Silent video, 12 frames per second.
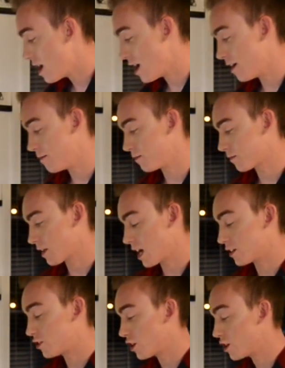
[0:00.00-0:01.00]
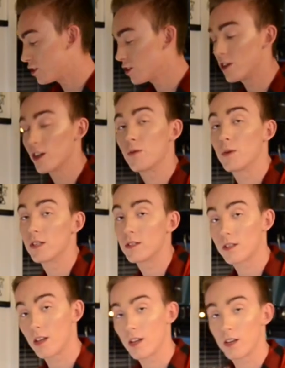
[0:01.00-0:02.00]
I showed you good
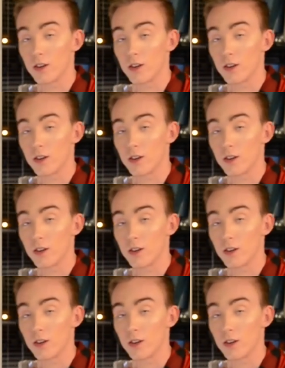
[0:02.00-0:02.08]
whiskey.